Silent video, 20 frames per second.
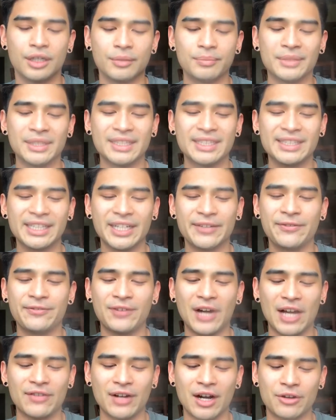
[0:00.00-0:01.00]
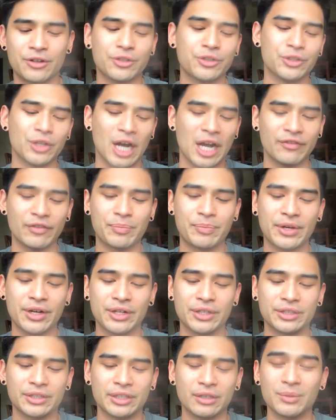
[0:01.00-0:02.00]
And it's like a 5-hour drive
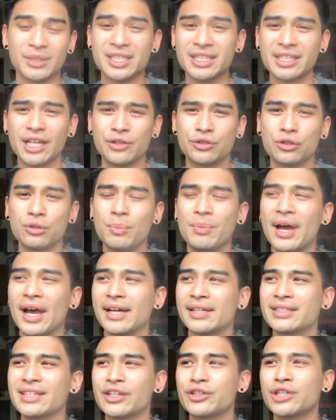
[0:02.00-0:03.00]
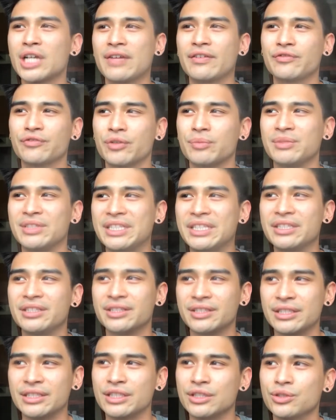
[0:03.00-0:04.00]
apparently, which is not too bad. It's like driving from
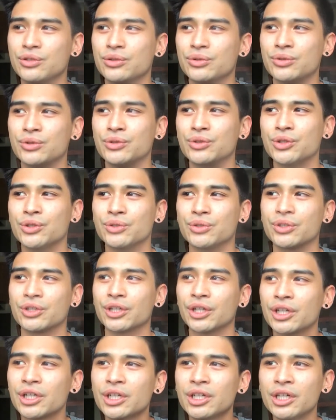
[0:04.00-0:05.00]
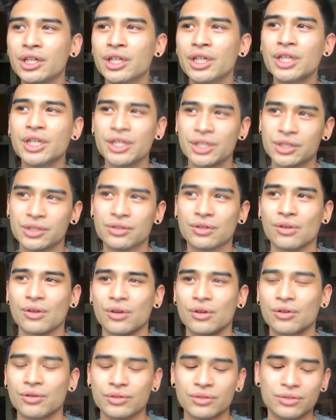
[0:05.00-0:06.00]
DC to New York.
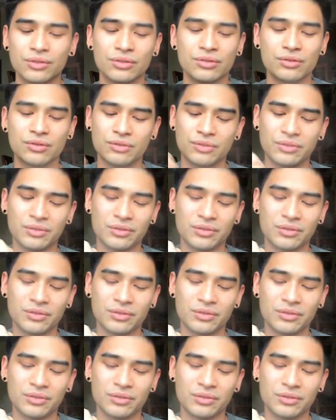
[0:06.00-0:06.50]
So,